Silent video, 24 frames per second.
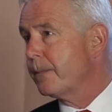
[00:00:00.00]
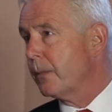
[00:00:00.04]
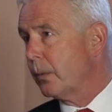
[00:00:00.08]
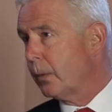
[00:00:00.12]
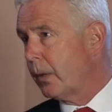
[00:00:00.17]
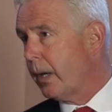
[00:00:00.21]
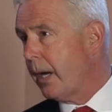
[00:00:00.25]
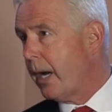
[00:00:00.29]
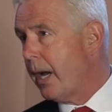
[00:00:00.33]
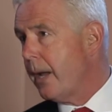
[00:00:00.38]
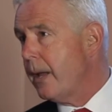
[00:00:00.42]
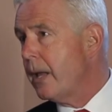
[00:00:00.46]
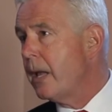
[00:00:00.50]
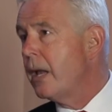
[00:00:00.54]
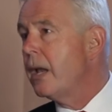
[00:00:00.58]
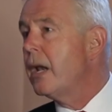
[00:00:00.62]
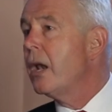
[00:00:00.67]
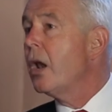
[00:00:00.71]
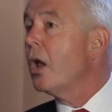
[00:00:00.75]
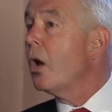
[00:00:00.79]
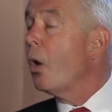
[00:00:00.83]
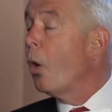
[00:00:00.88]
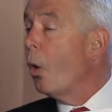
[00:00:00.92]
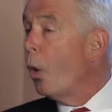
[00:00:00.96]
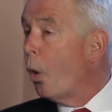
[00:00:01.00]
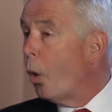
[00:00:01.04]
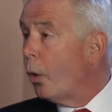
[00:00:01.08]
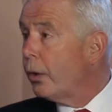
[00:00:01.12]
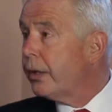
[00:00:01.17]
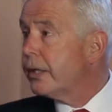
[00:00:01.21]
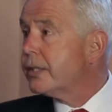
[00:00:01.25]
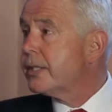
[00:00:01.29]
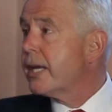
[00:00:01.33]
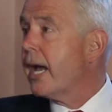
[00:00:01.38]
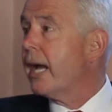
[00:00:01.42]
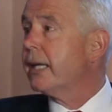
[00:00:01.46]
Okay?
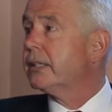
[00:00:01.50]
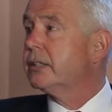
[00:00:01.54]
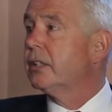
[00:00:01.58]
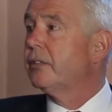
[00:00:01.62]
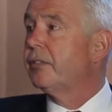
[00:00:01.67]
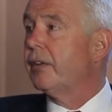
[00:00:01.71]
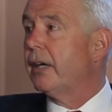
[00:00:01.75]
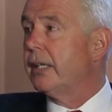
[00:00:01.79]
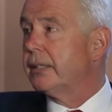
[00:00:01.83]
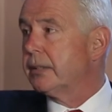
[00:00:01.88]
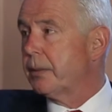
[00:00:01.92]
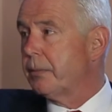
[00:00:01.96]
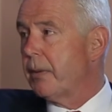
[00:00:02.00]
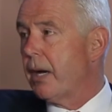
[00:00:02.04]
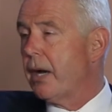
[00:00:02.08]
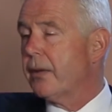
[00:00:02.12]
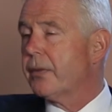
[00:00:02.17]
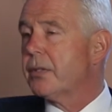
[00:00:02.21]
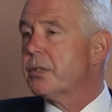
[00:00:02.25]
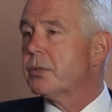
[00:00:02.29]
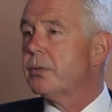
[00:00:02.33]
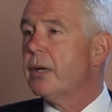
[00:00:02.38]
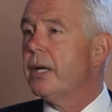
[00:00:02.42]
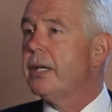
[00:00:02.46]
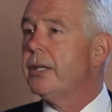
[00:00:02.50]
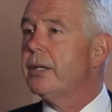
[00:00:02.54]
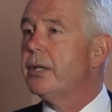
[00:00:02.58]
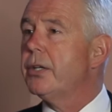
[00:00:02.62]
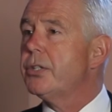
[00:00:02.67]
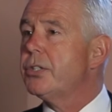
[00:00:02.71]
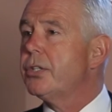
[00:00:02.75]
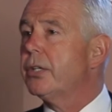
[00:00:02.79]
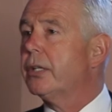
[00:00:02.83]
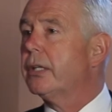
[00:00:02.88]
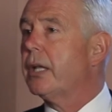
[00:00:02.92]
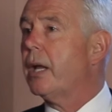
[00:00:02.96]
Or your tax advisor. Martha's right
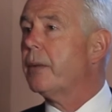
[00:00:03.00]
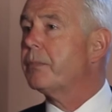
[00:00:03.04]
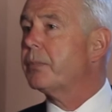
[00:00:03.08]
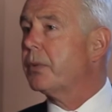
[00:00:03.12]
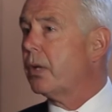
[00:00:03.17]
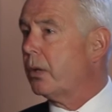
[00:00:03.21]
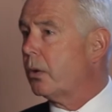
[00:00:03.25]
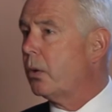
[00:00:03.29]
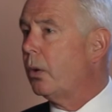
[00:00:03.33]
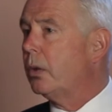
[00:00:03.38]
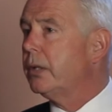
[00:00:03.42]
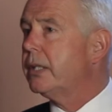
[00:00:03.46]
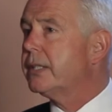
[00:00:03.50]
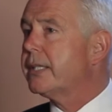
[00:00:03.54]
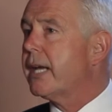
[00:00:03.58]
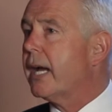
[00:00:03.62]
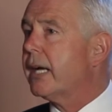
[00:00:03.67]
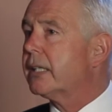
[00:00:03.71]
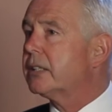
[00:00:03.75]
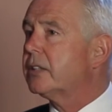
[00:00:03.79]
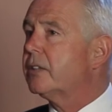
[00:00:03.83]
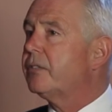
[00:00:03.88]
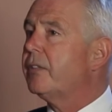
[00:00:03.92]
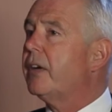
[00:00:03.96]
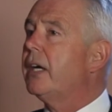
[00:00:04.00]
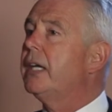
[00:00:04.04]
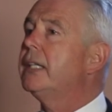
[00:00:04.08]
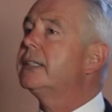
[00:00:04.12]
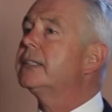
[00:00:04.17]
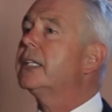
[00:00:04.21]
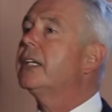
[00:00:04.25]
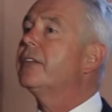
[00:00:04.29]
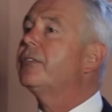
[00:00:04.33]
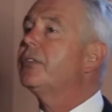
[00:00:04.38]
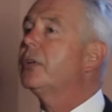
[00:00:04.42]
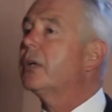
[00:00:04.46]
here. She can help. Call your tax
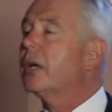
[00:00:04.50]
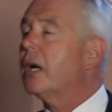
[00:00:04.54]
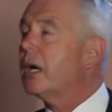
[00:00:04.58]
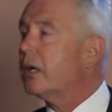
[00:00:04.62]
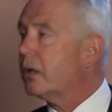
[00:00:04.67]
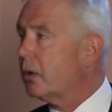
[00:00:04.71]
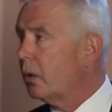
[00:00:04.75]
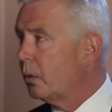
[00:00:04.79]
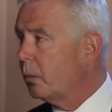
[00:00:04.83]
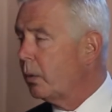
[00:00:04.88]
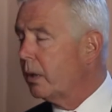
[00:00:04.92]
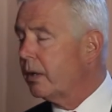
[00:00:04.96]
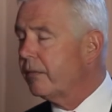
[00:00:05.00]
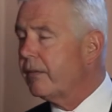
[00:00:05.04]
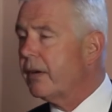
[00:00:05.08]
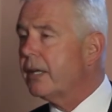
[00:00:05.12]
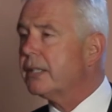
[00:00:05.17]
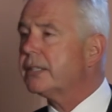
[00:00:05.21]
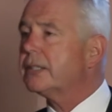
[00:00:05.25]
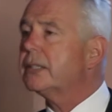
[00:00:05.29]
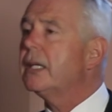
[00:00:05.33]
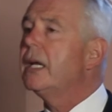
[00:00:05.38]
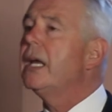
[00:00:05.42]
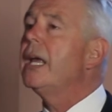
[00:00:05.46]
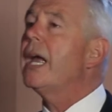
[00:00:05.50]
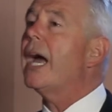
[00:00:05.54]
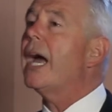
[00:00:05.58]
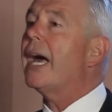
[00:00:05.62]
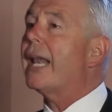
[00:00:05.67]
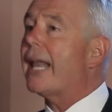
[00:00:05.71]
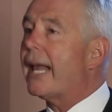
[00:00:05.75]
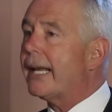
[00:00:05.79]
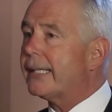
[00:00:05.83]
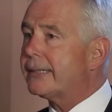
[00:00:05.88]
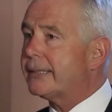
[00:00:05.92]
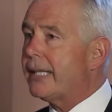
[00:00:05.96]
advisor if you can't call one of us
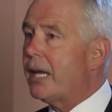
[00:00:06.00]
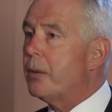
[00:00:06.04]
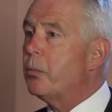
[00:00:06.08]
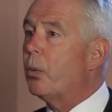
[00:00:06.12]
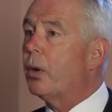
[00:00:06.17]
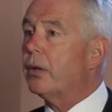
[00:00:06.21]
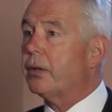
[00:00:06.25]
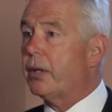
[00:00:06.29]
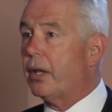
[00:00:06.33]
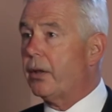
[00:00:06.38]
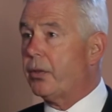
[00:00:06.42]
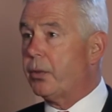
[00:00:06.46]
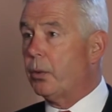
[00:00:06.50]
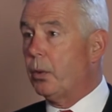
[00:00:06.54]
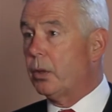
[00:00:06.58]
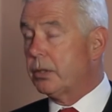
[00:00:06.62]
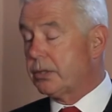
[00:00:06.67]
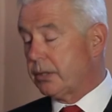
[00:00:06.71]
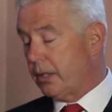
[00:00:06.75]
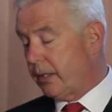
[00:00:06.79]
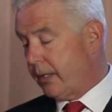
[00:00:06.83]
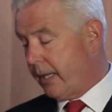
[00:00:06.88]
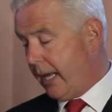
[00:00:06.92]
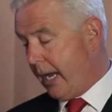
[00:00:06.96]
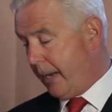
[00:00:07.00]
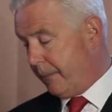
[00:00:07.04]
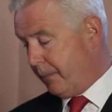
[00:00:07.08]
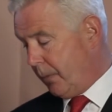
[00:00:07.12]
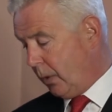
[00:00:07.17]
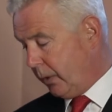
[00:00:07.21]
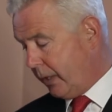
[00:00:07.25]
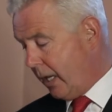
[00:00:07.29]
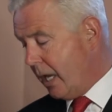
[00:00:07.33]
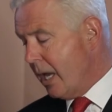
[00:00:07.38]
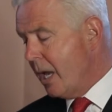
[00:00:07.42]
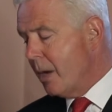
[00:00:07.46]
and ask them what their thoughts on that.
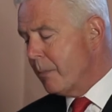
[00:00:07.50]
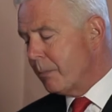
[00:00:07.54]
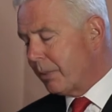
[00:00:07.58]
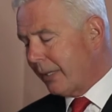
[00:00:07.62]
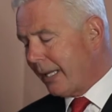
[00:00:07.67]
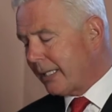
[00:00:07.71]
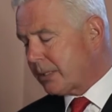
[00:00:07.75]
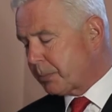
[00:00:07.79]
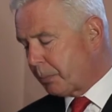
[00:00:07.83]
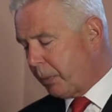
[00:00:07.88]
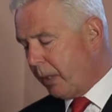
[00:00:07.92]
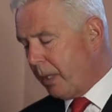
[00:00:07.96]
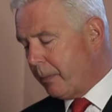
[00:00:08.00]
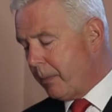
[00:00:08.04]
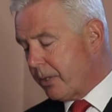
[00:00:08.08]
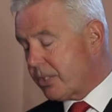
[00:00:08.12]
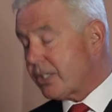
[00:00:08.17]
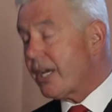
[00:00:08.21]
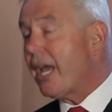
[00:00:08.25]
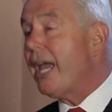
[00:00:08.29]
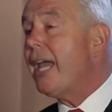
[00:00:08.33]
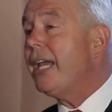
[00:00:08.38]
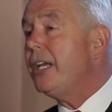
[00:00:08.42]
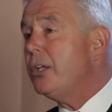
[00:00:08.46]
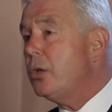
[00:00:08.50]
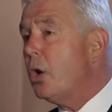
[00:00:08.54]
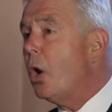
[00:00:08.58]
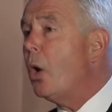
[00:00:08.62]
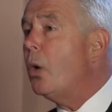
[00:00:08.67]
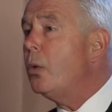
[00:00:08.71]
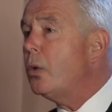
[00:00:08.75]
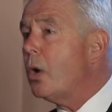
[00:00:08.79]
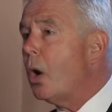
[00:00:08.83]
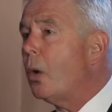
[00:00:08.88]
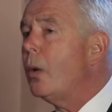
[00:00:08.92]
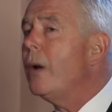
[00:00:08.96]
Okay? But that's pretty much a
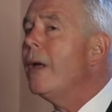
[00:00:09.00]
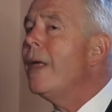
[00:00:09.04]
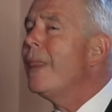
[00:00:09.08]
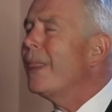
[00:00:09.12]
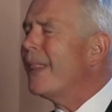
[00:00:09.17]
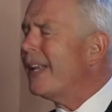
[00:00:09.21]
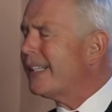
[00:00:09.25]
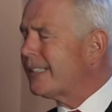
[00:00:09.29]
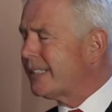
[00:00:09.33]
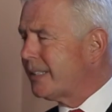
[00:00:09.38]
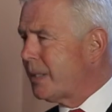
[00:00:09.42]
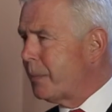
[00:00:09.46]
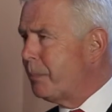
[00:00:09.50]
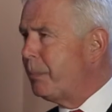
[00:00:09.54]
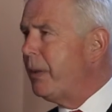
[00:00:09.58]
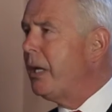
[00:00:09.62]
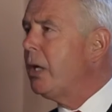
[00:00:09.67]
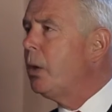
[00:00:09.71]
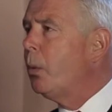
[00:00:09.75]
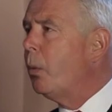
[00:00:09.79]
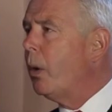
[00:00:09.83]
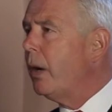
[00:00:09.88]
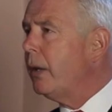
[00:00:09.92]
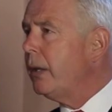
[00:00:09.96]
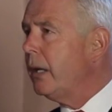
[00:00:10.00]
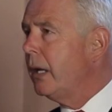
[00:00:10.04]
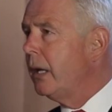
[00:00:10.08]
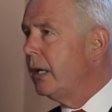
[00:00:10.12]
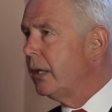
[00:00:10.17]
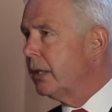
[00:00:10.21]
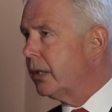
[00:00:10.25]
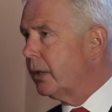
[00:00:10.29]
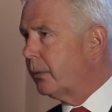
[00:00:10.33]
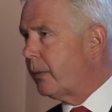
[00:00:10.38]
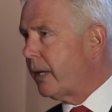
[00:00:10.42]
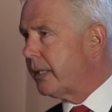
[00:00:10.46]
no-no. That's the big one.
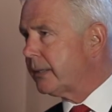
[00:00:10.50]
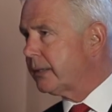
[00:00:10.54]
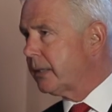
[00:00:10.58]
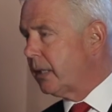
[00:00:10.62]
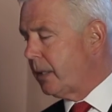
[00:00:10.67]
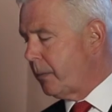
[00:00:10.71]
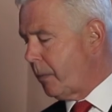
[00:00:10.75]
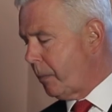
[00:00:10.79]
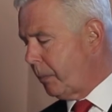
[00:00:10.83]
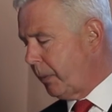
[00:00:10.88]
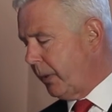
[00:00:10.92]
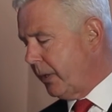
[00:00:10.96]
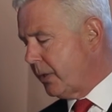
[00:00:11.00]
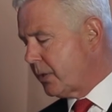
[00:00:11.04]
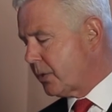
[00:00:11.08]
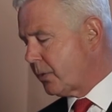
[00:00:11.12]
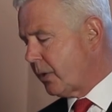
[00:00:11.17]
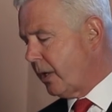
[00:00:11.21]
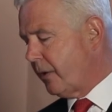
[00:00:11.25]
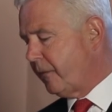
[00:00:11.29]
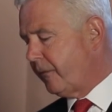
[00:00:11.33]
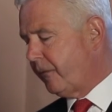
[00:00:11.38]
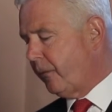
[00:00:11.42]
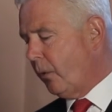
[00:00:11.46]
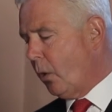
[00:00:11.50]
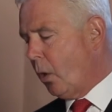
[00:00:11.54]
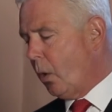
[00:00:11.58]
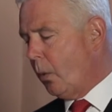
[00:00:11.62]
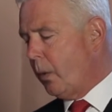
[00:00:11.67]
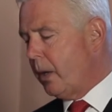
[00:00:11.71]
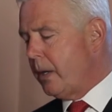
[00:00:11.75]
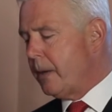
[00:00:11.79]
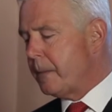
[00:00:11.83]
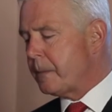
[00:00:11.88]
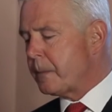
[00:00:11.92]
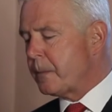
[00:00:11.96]
The rest of them are pretty
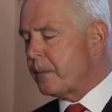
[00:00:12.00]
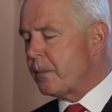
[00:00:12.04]
straightforward.